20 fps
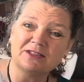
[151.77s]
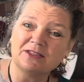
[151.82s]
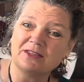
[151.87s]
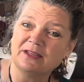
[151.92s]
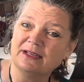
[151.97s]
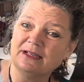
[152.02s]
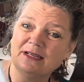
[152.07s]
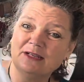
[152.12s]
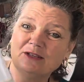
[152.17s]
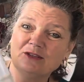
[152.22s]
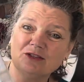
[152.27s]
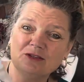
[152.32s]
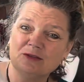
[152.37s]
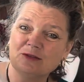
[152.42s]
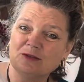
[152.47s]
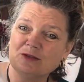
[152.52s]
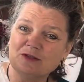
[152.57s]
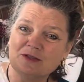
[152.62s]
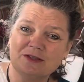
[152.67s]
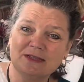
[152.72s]
they don't
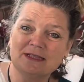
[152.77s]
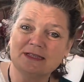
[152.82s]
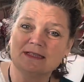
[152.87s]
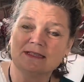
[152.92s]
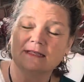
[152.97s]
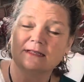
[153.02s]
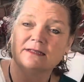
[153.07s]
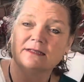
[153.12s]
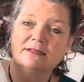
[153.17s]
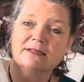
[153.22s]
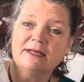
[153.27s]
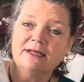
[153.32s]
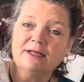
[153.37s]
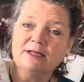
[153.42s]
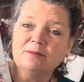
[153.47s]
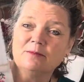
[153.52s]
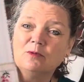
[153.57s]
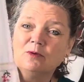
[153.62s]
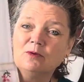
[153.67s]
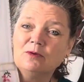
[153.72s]
use these things
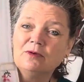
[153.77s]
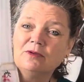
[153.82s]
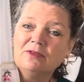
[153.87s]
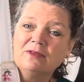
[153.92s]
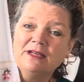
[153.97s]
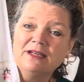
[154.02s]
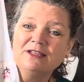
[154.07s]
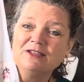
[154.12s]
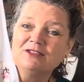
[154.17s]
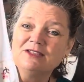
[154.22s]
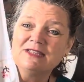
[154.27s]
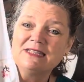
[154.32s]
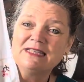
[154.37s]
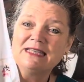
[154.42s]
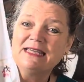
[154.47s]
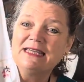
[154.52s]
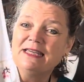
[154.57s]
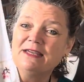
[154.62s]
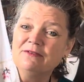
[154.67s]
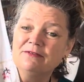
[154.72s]
anymore, and they
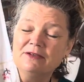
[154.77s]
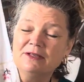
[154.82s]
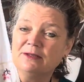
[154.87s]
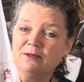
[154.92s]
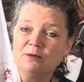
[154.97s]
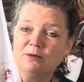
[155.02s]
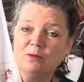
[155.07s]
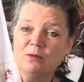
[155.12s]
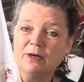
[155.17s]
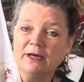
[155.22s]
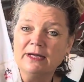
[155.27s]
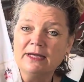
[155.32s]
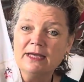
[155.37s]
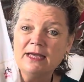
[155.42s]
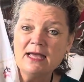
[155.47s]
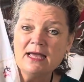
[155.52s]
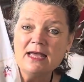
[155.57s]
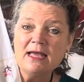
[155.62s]
just give it away.